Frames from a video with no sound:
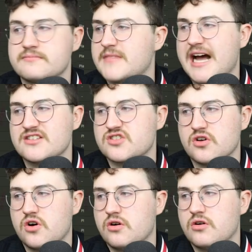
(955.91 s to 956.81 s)
That's
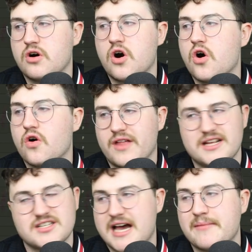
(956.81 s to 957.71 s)
all
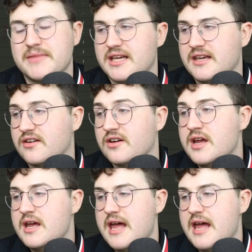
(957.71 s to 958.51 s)
that's happening here.